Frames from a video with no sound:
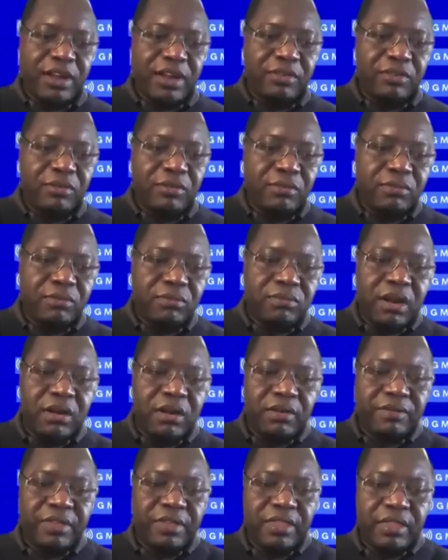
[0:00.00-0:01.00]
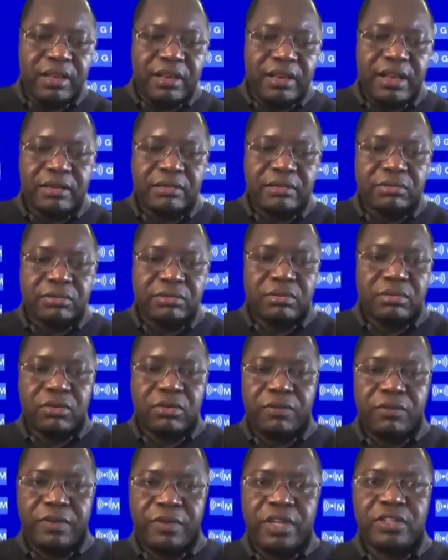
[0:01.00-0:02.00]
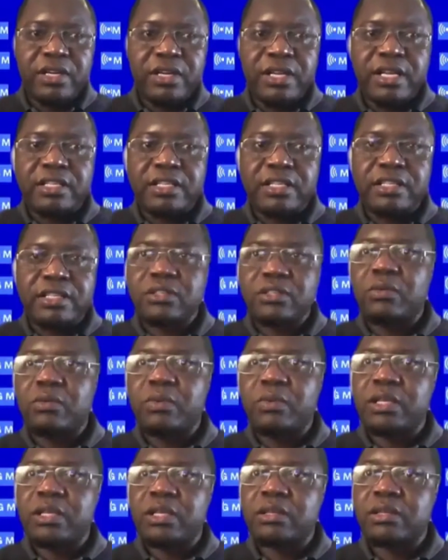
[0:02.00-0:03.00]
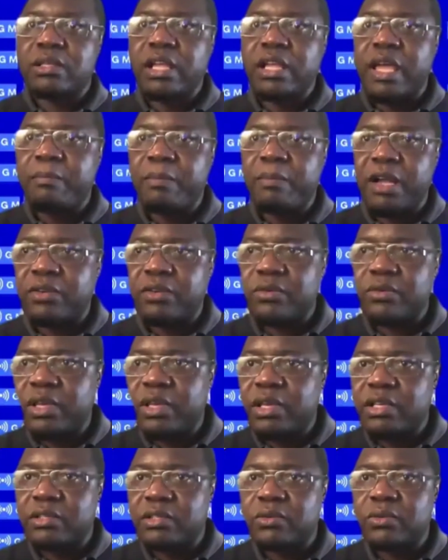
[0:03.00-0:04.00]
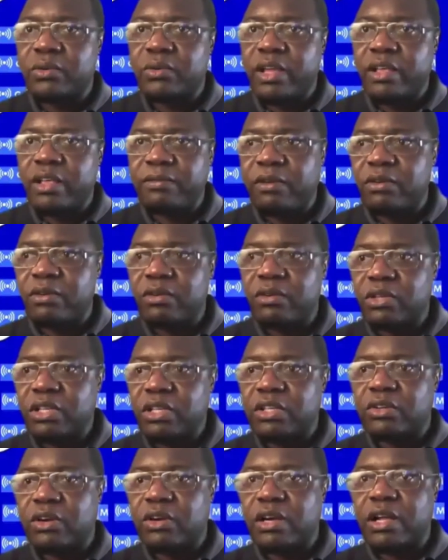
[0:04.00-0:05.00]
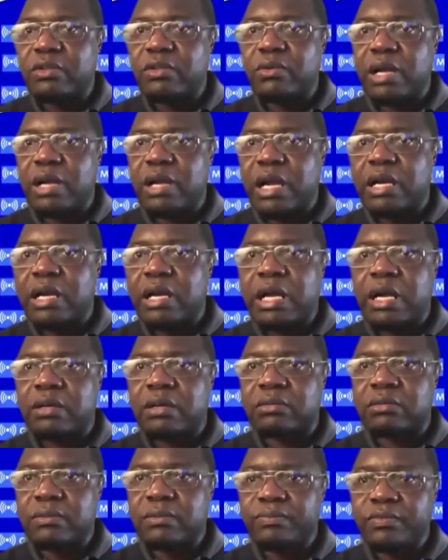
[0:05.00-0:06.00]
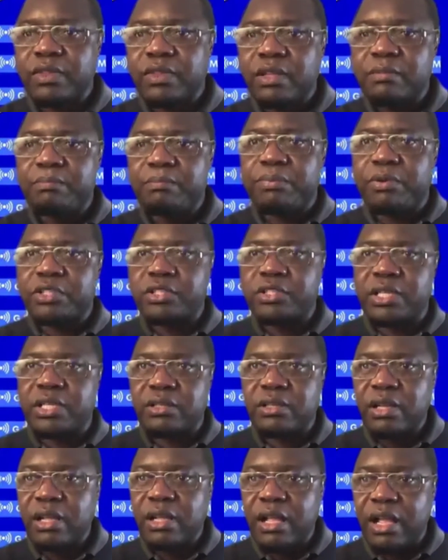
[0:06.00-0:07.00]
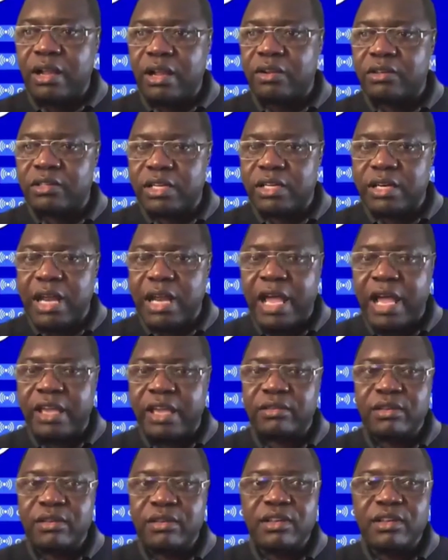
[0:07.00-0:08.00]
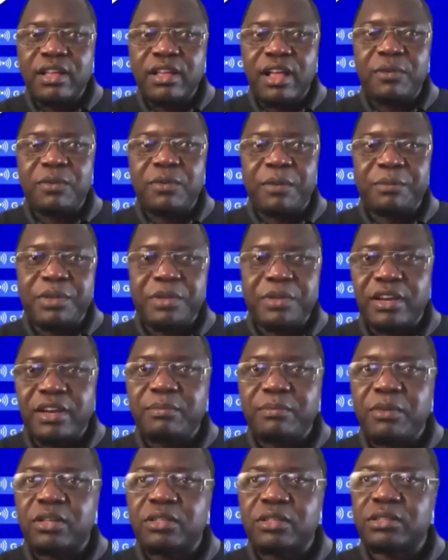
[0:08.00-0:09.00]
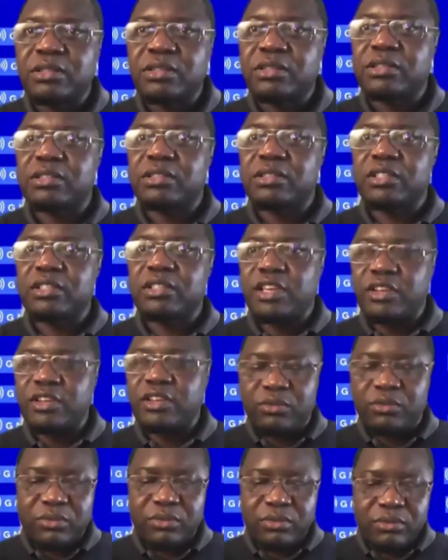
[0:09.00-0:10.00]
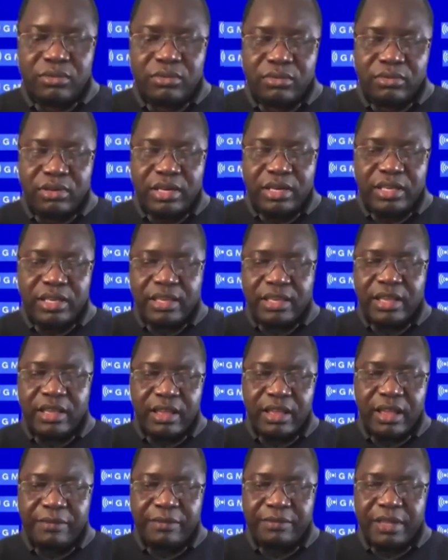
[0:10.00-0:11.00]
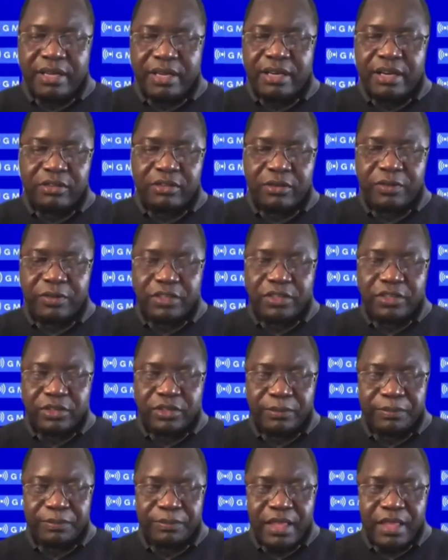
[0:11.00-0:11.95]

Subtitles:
I know one of the things that convention like this always aim at doing is to raise funds in order to carry out project along the line. And we have been 3 months into the year after that convention.